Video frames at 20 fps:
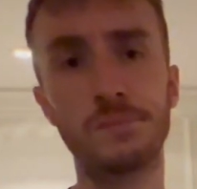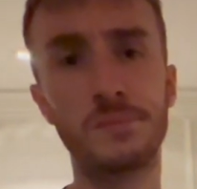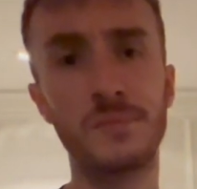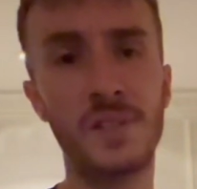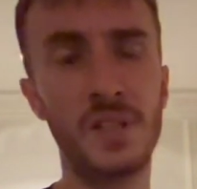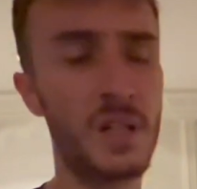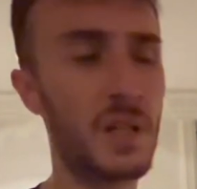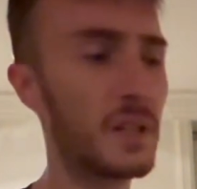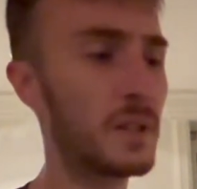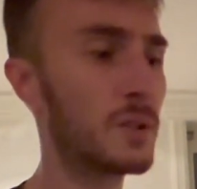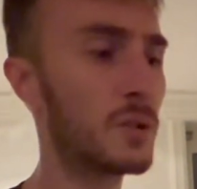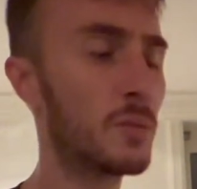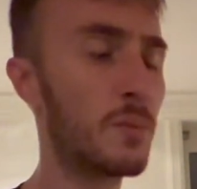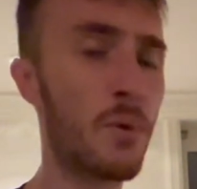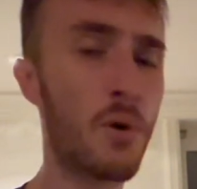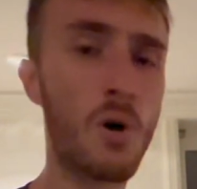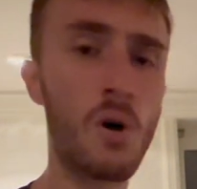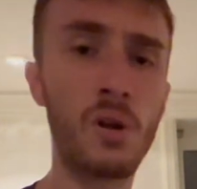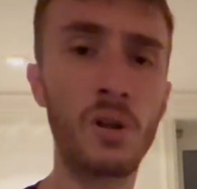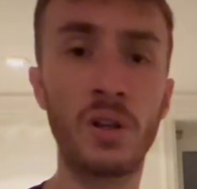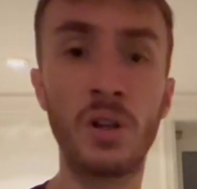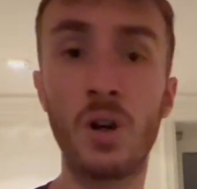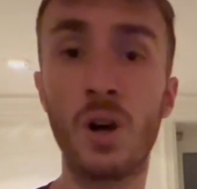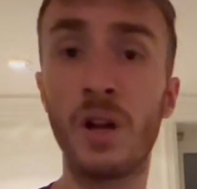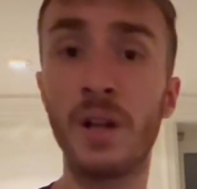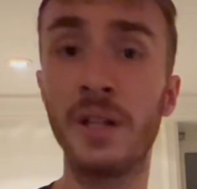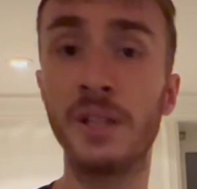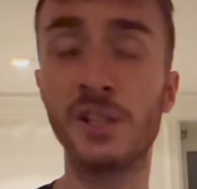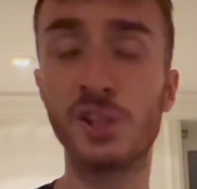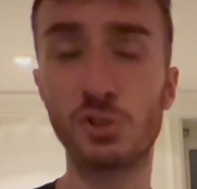hitting the ball and
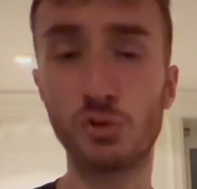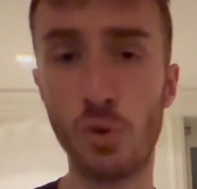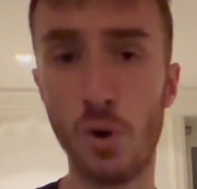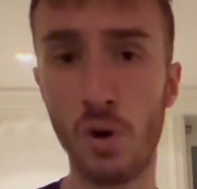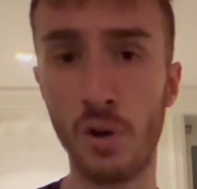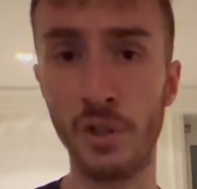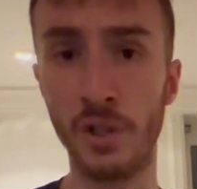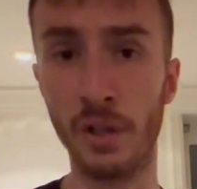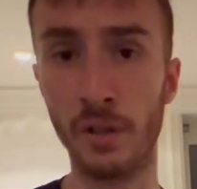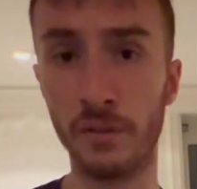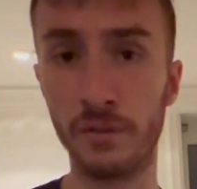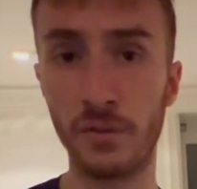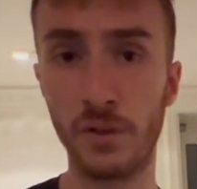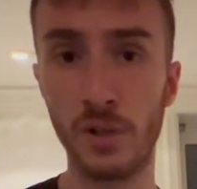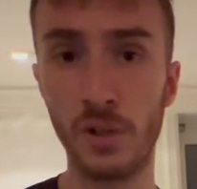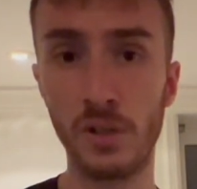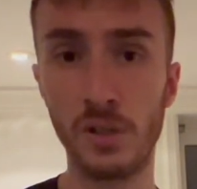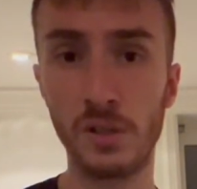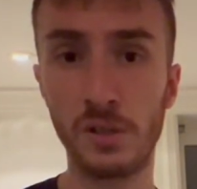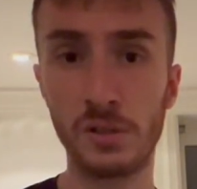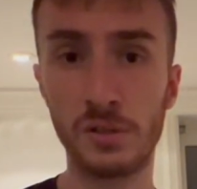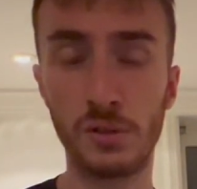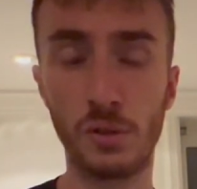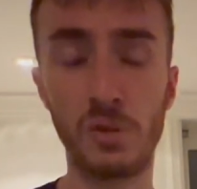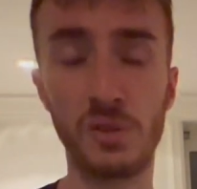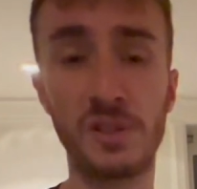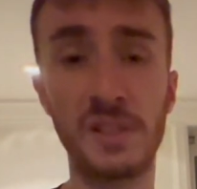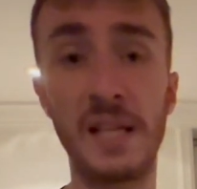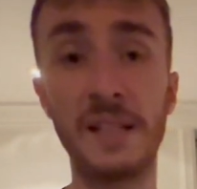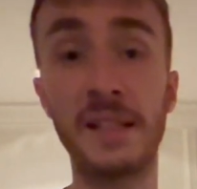cutting it strong enough. So
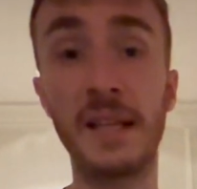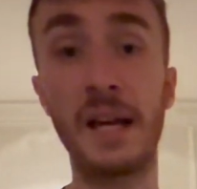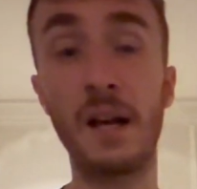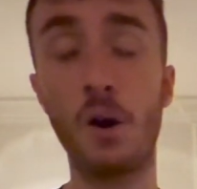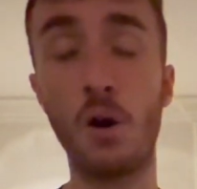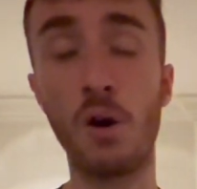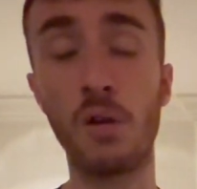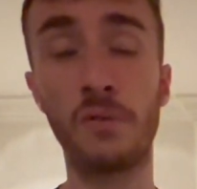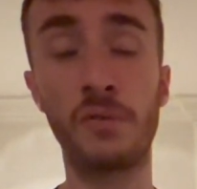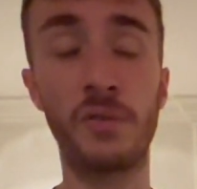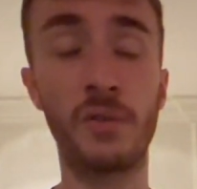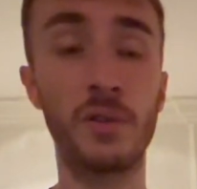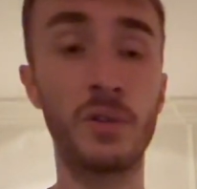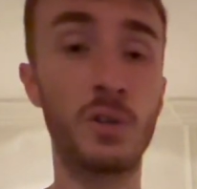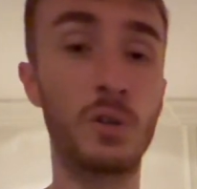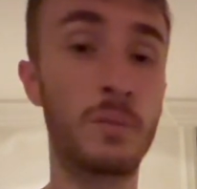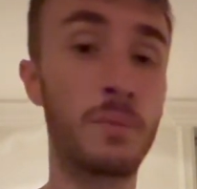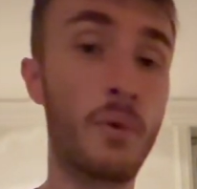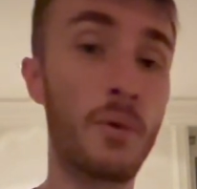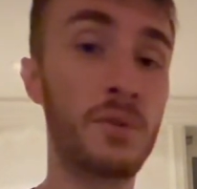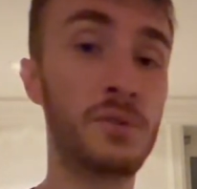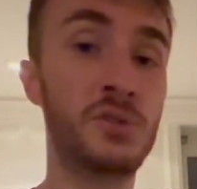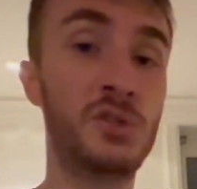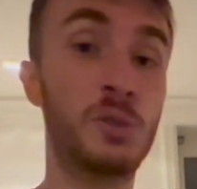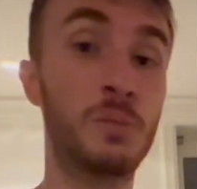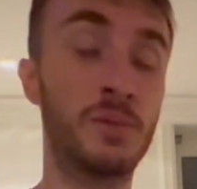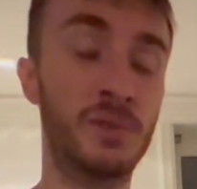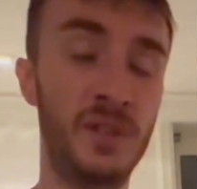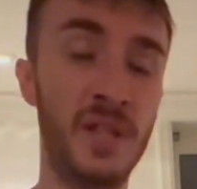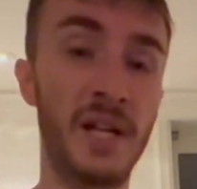it's not that hard for your opponents to
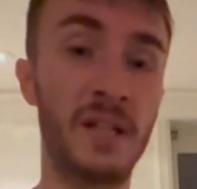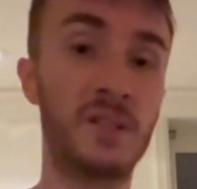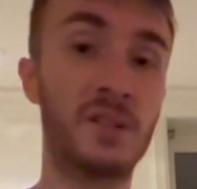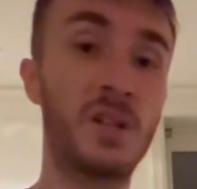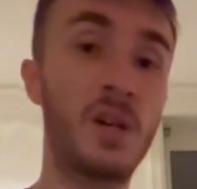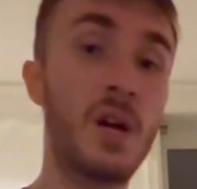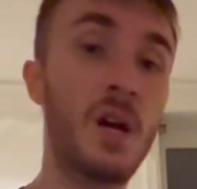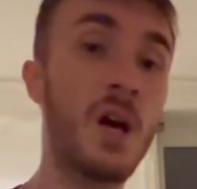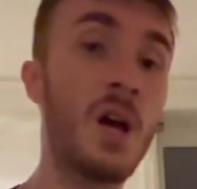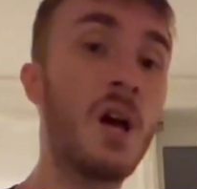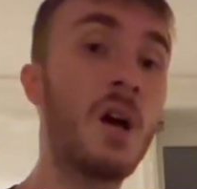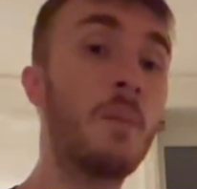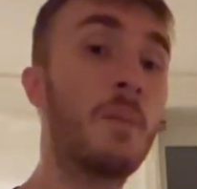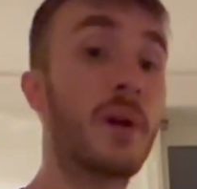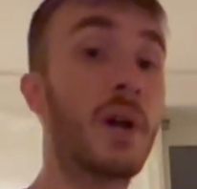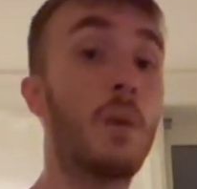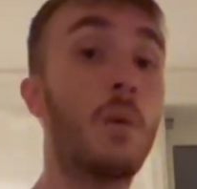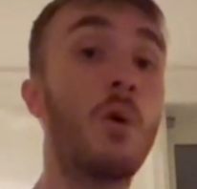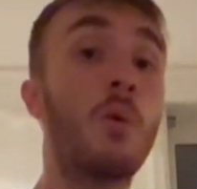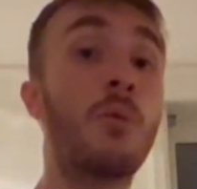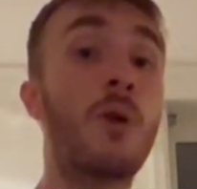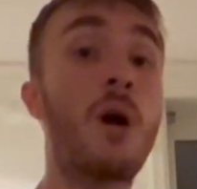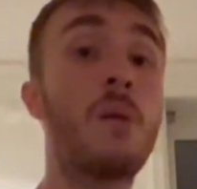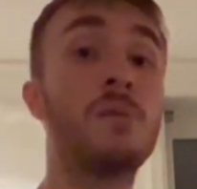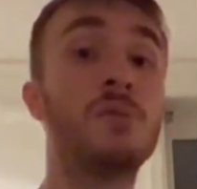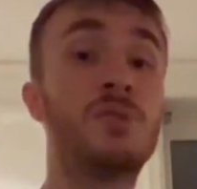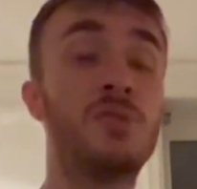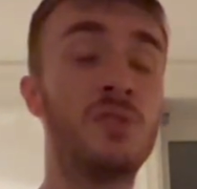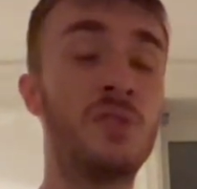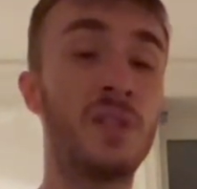predict. But I will
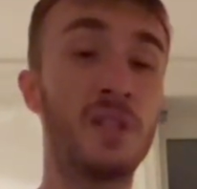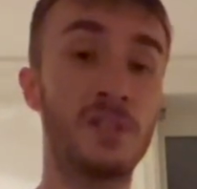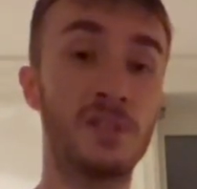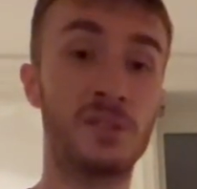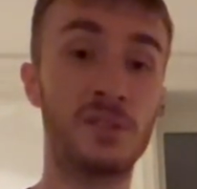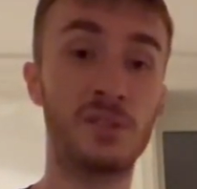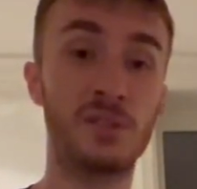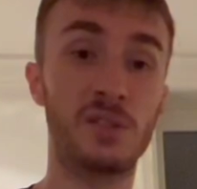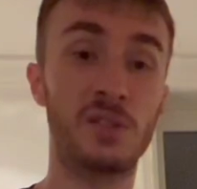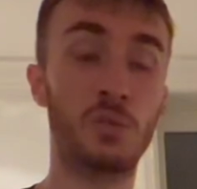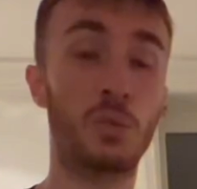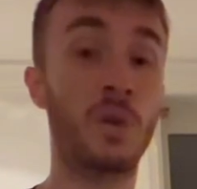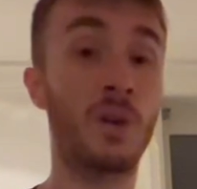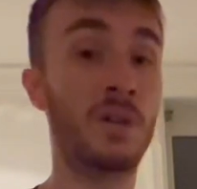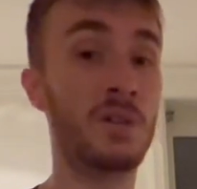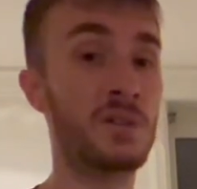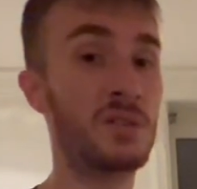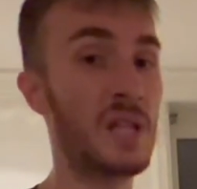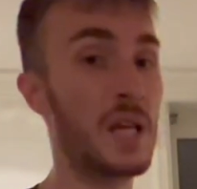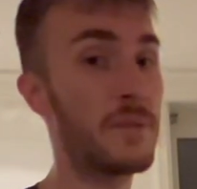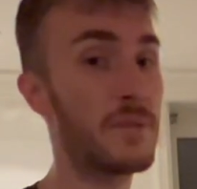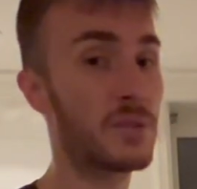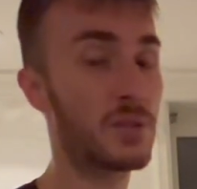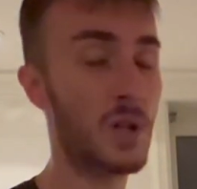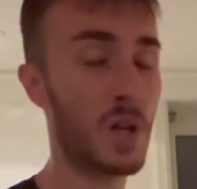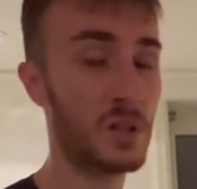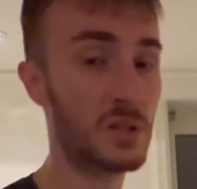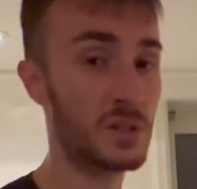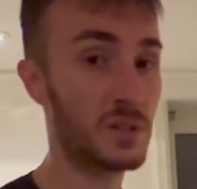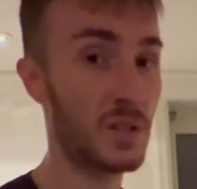promise you this, it's one of the safest
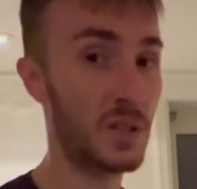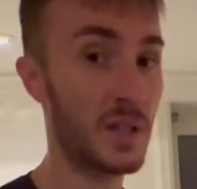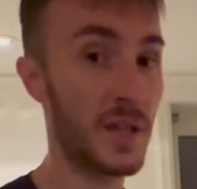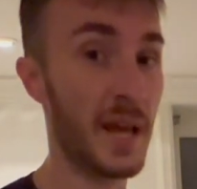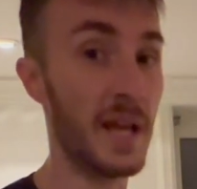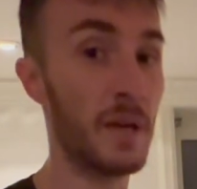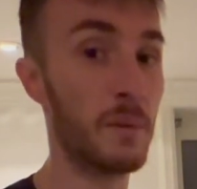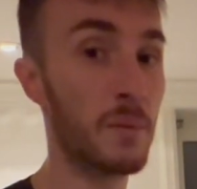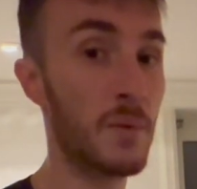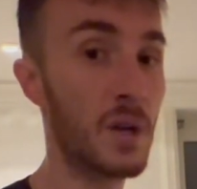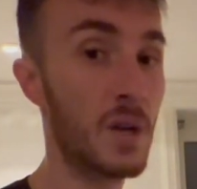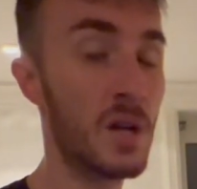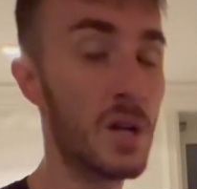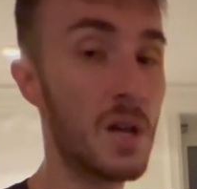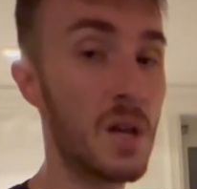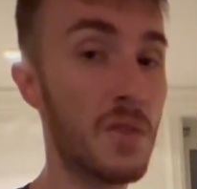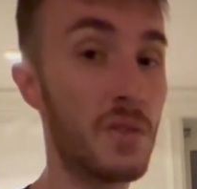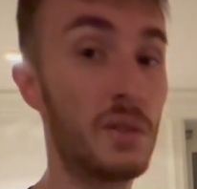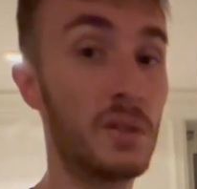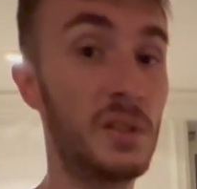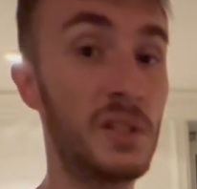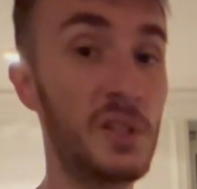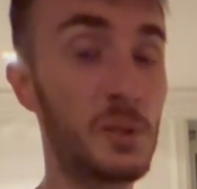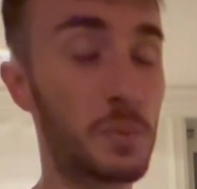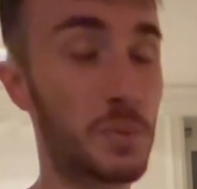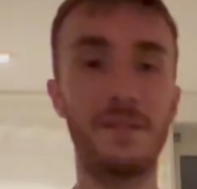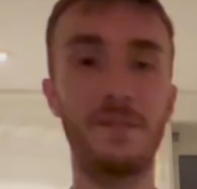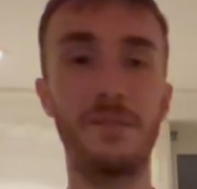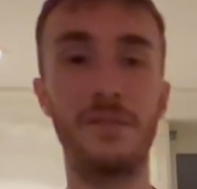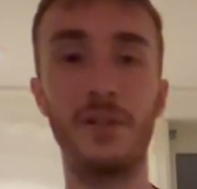cuts in the game. The least
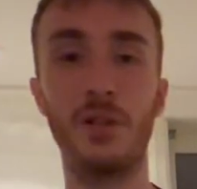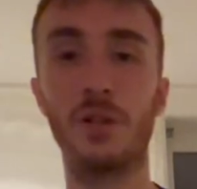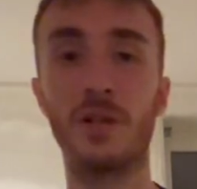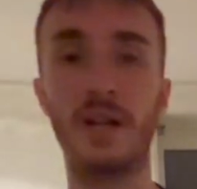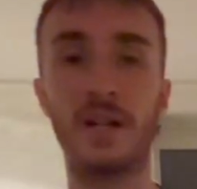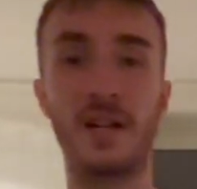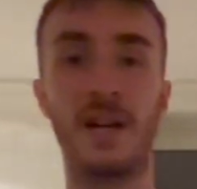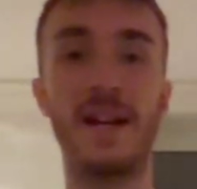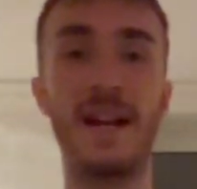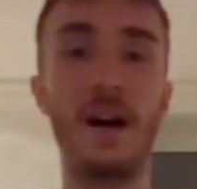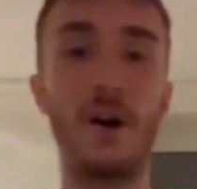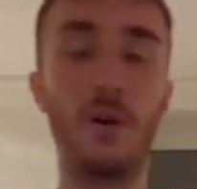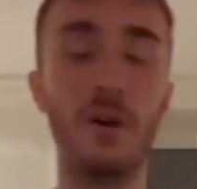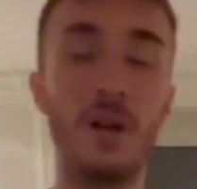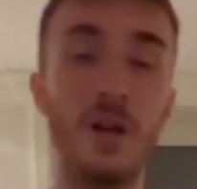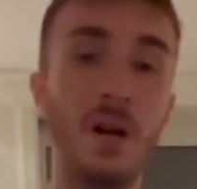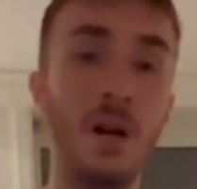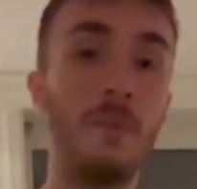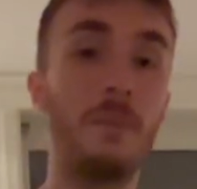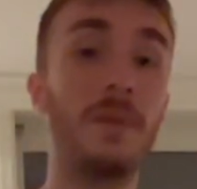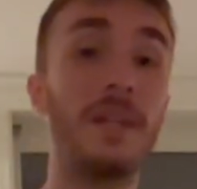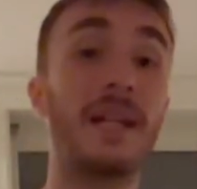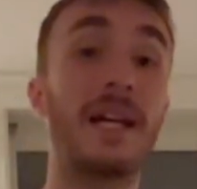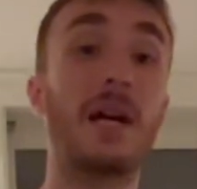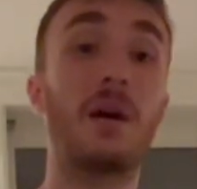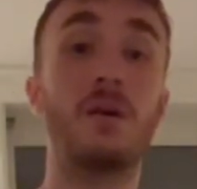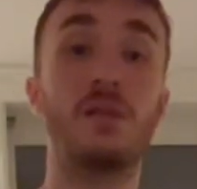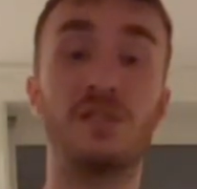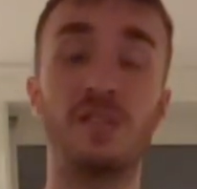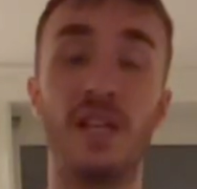video got cut out. But like I
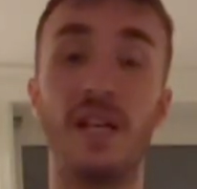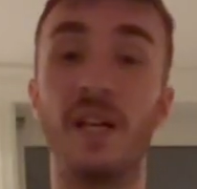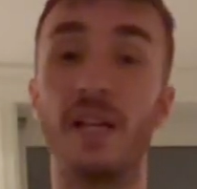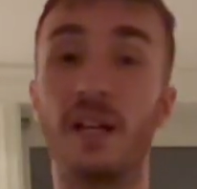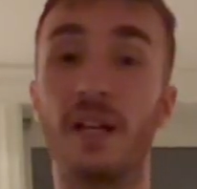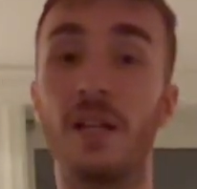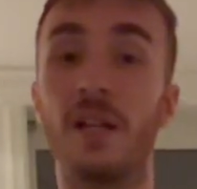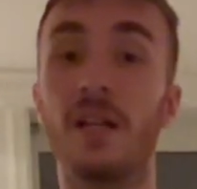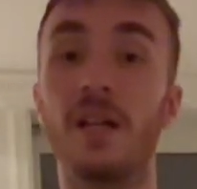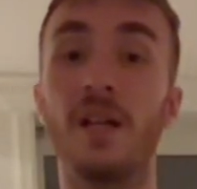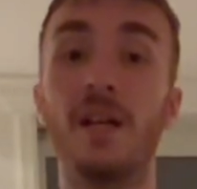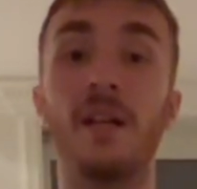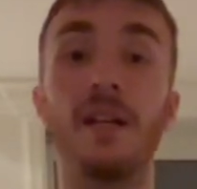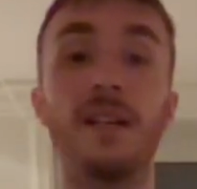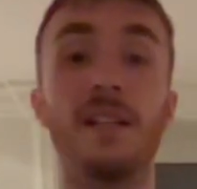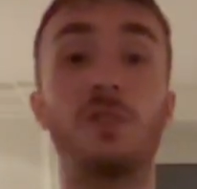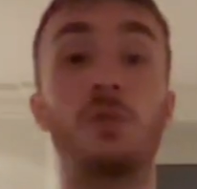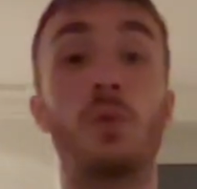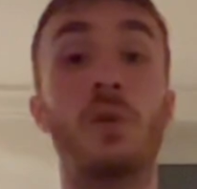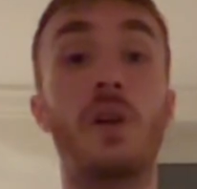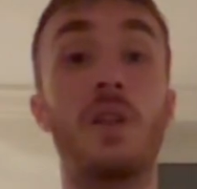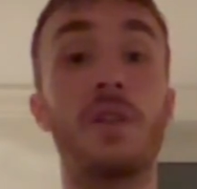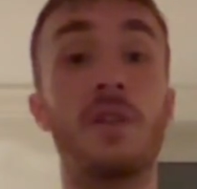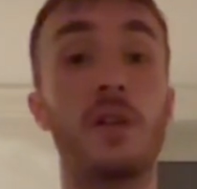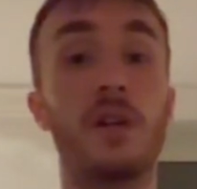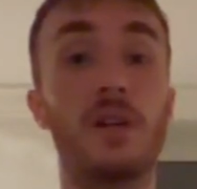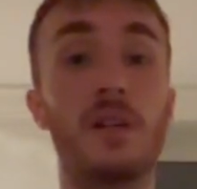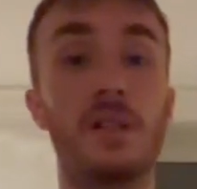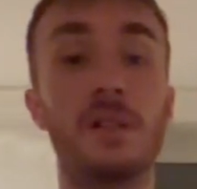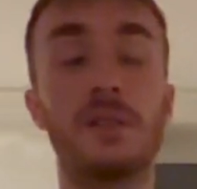was saying, it's one of
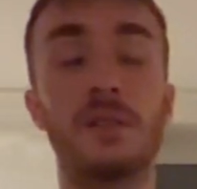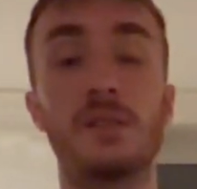the